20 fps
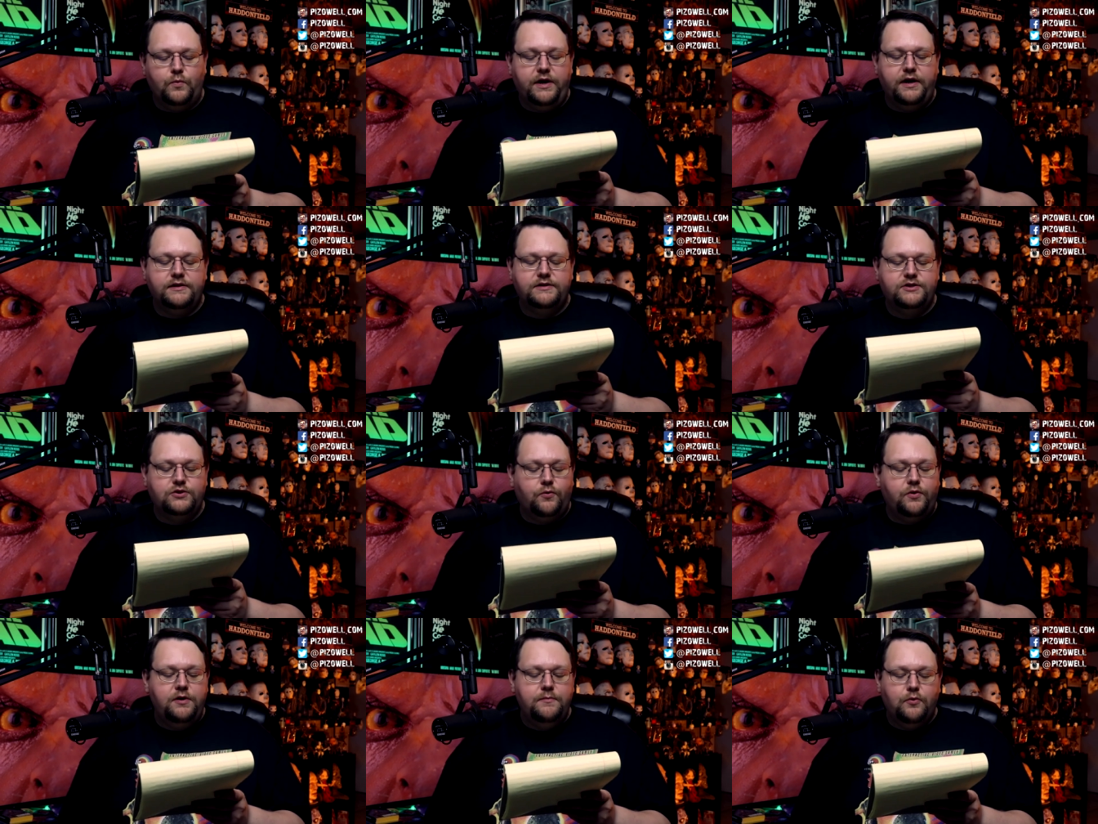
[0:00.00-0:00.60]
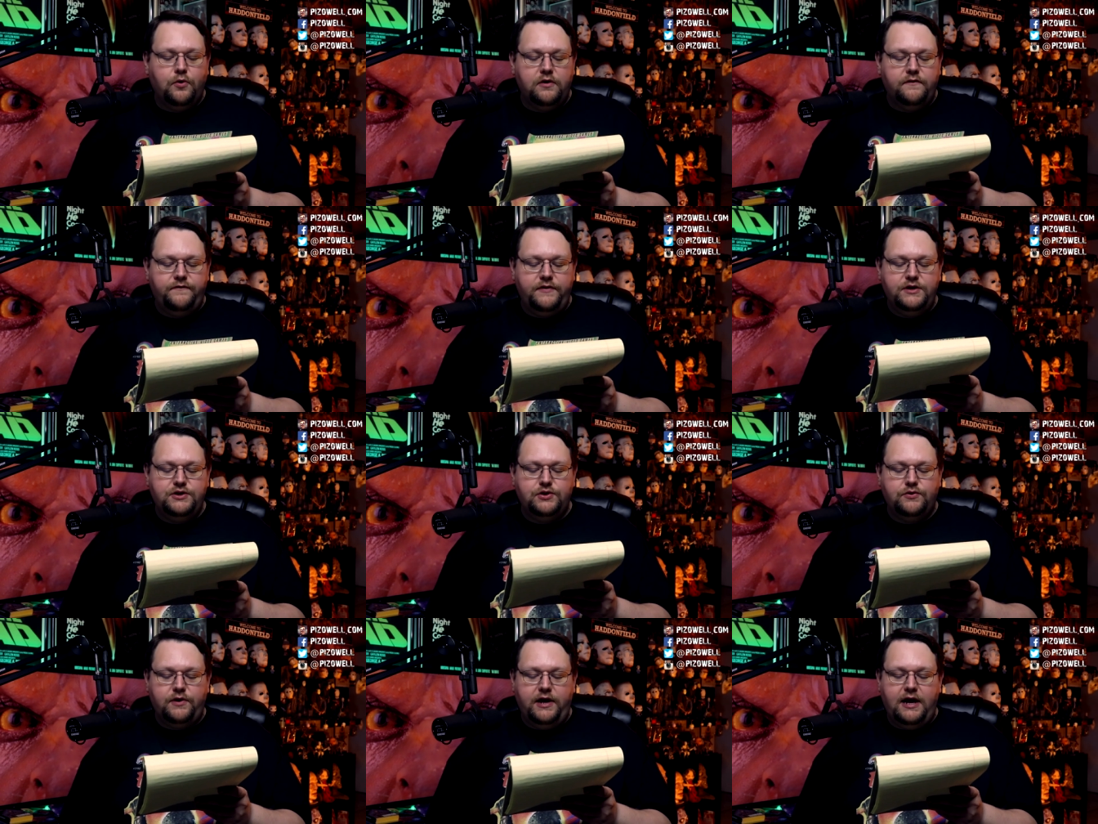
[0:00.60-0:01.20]
We get a storyboard
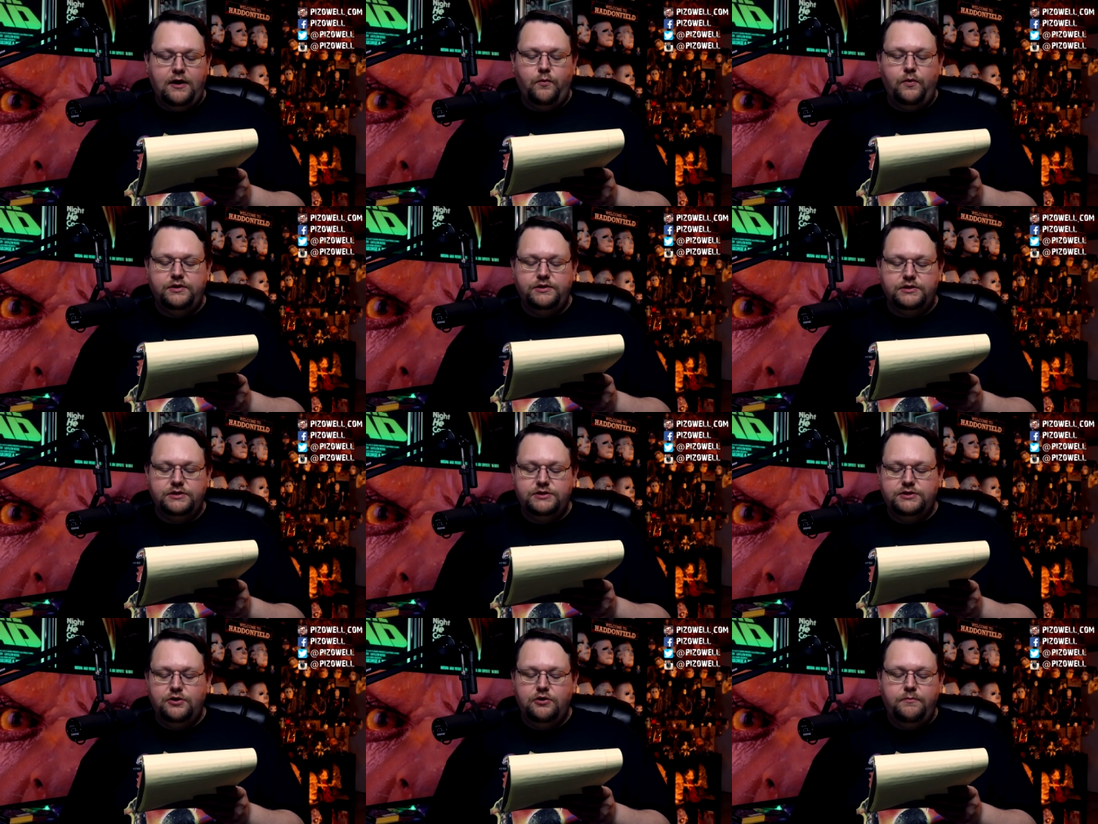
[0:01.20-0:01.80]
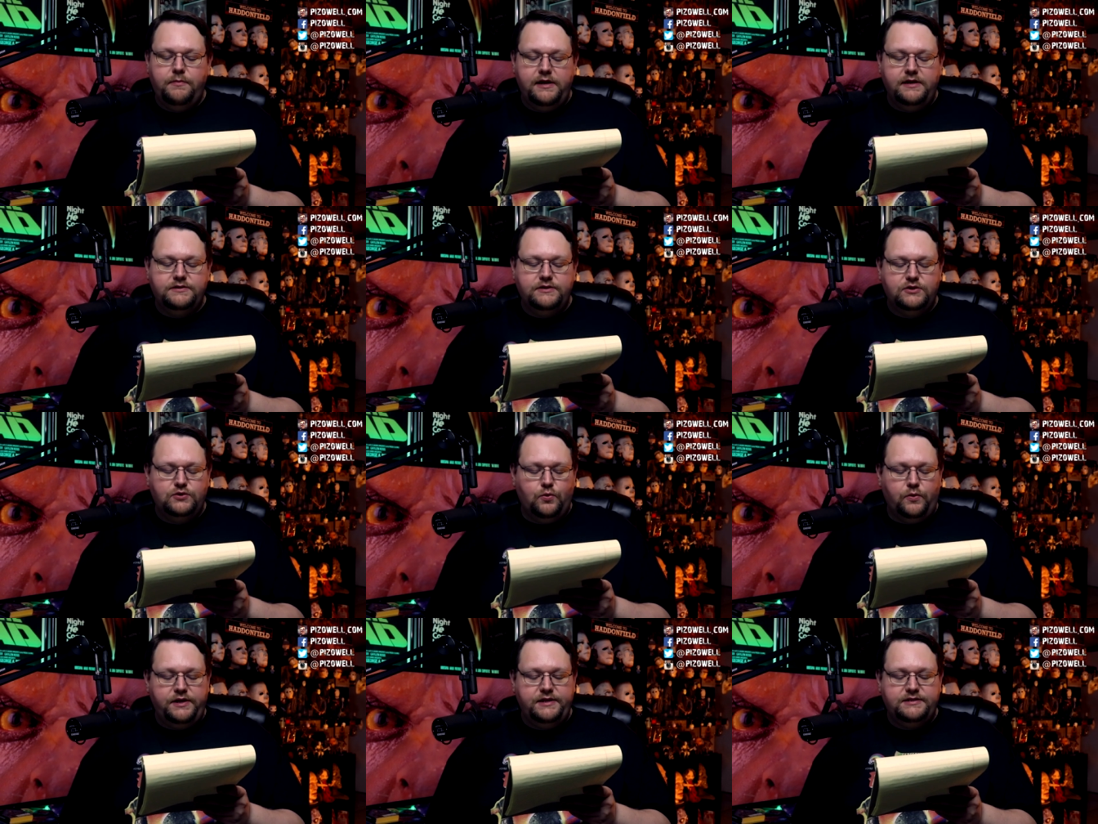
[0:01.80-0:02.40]
featurette, which is 2 minutes
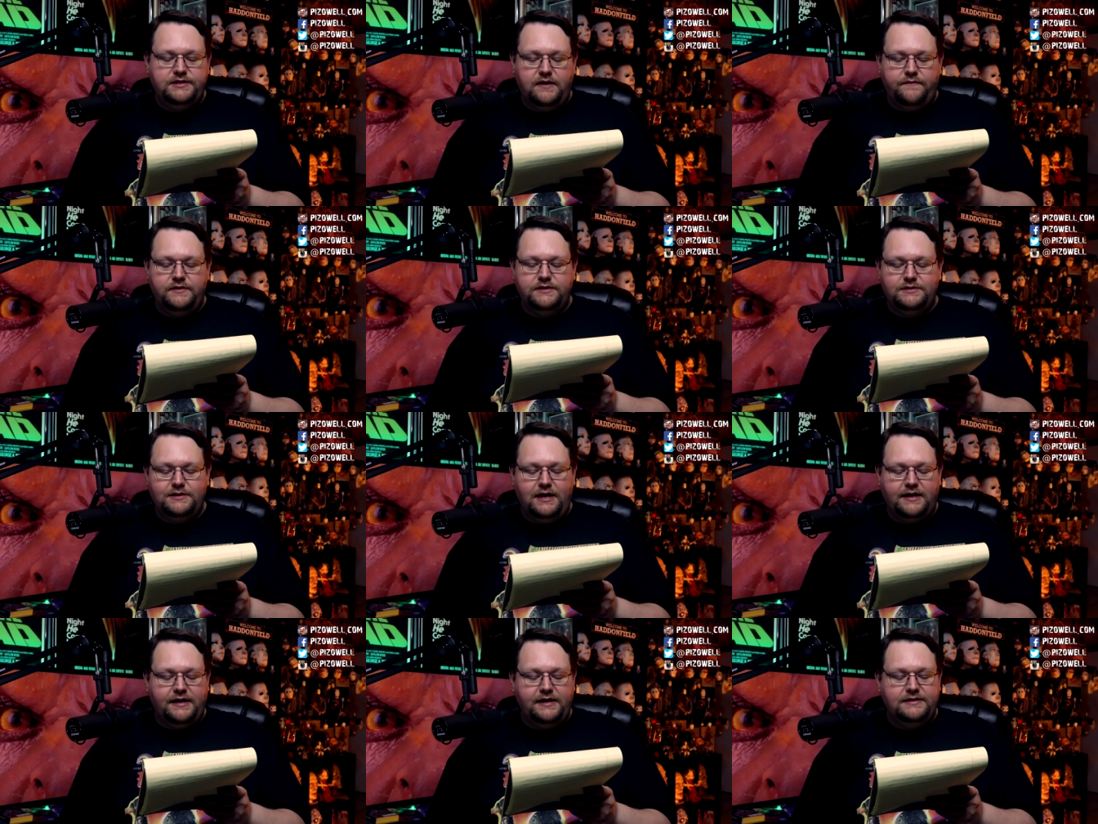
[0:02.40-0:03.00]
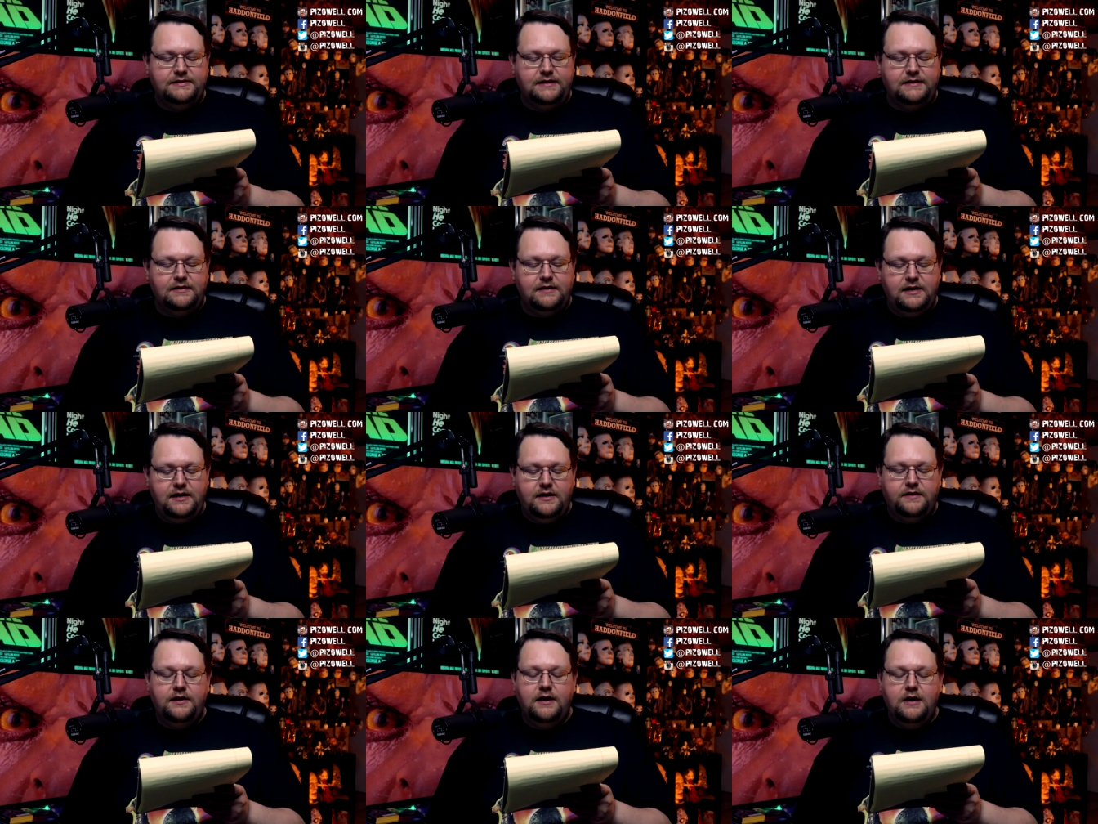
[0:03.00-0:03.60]
and 27 seconds in
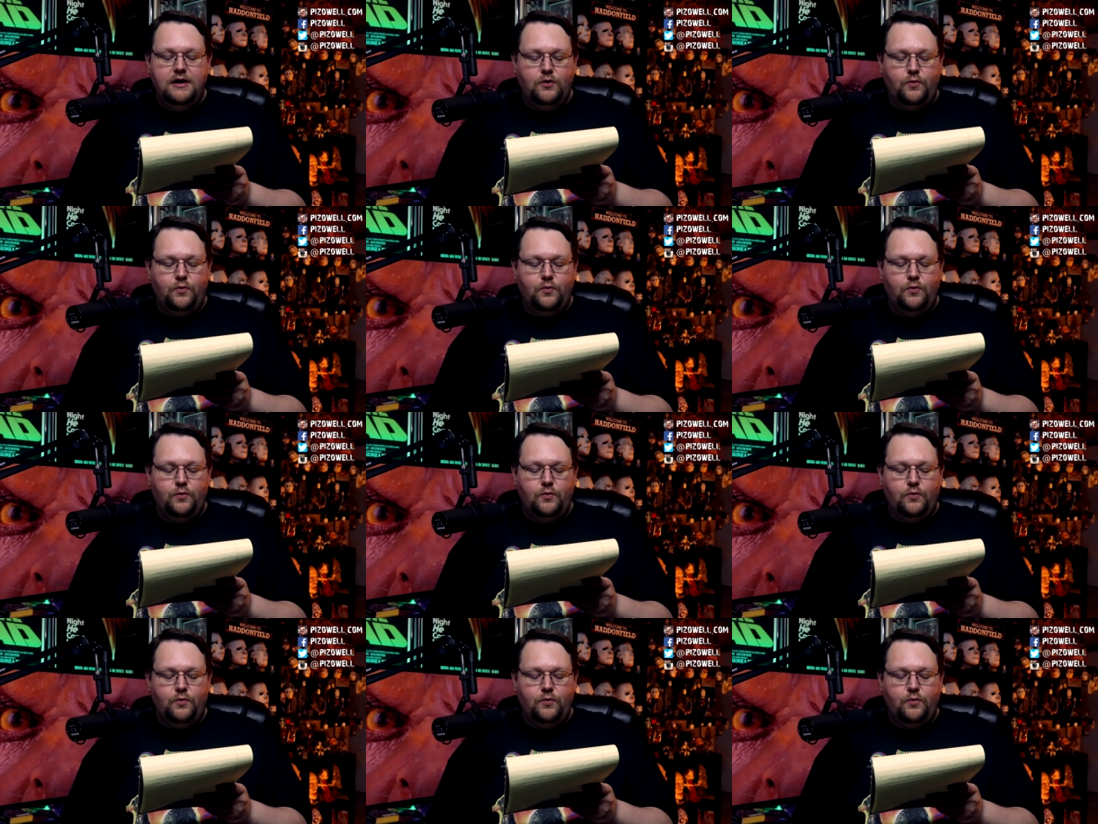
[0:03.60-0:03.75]
length.